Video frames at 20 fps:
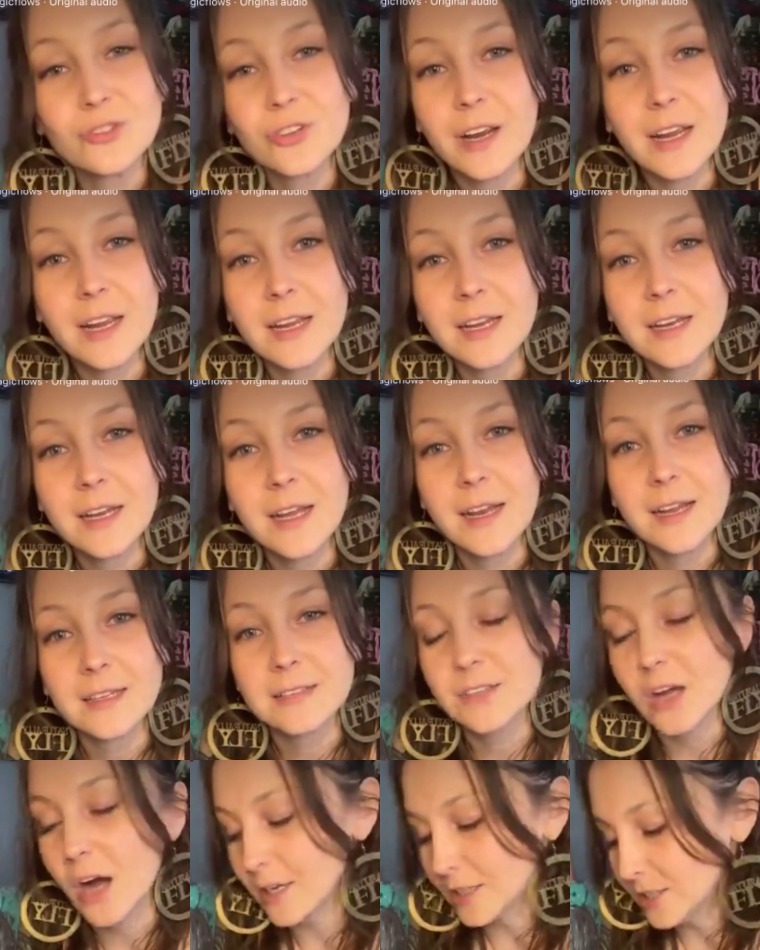drain and
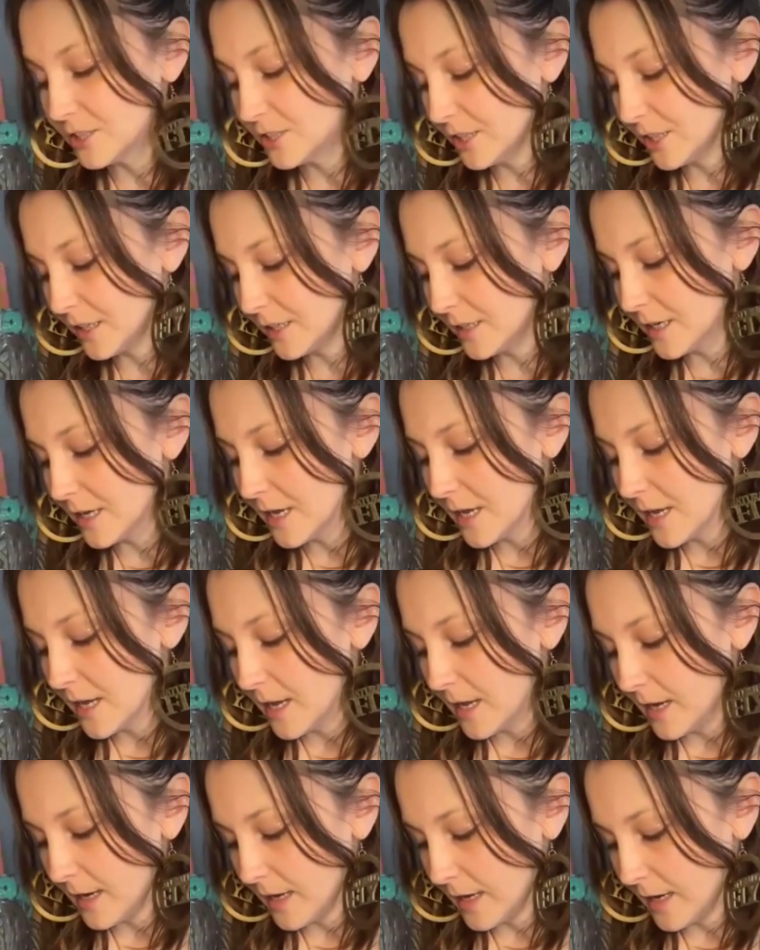exhaustion,
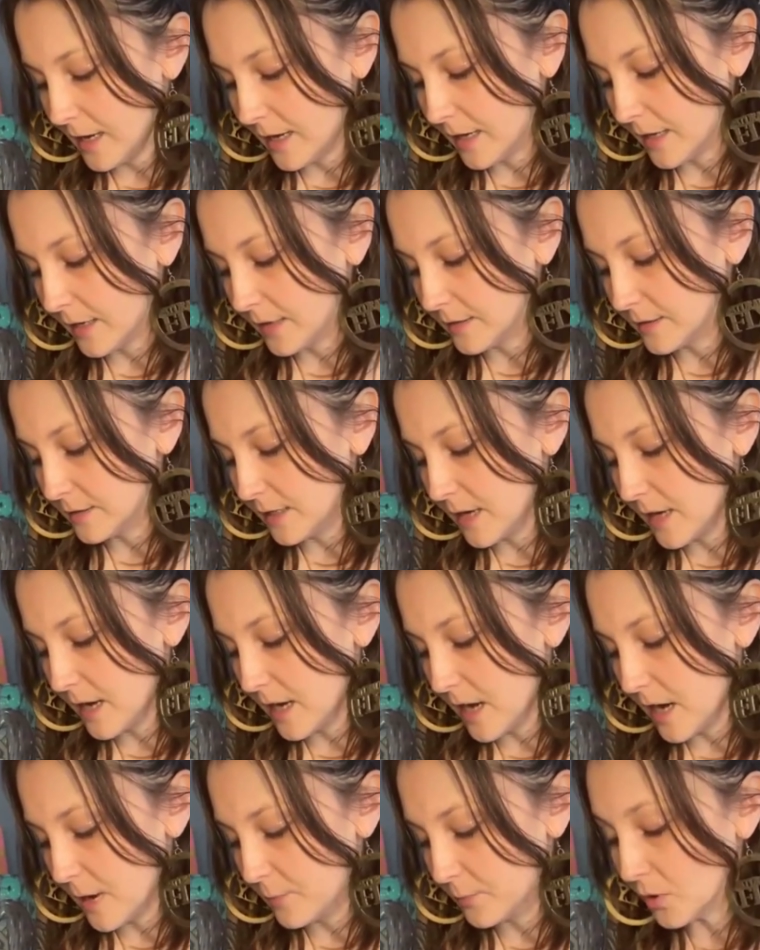and
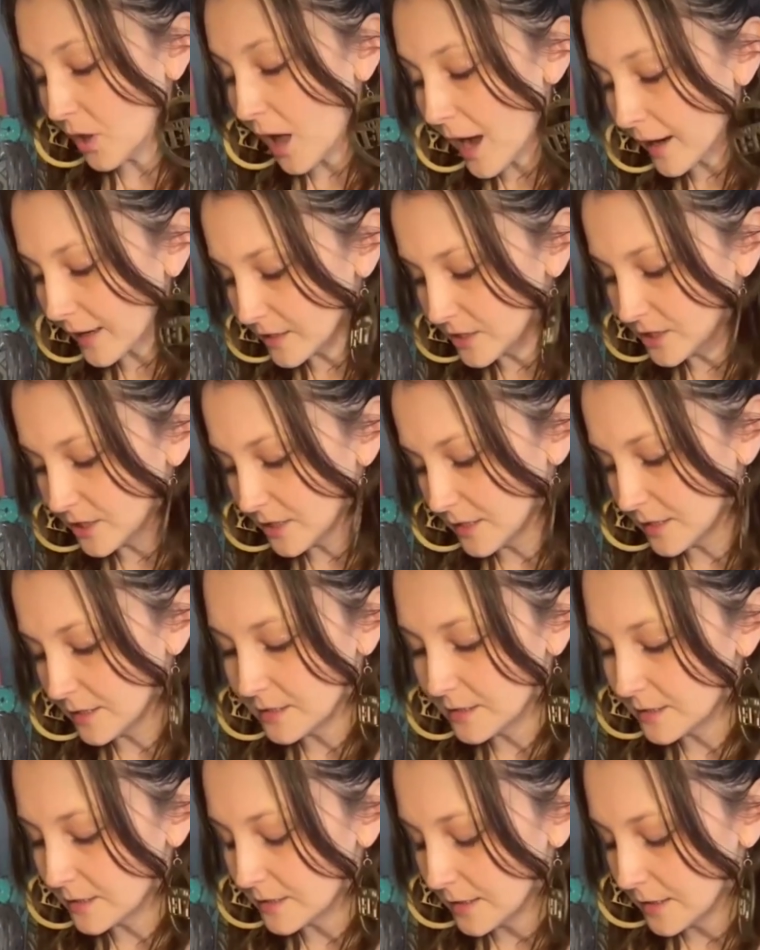
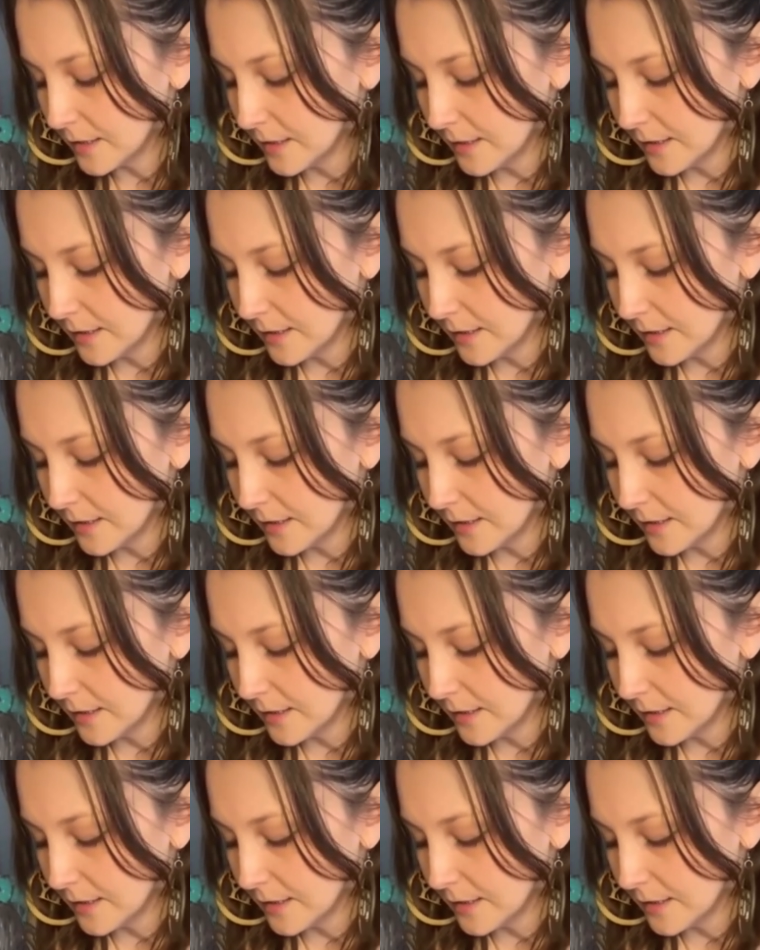blockages,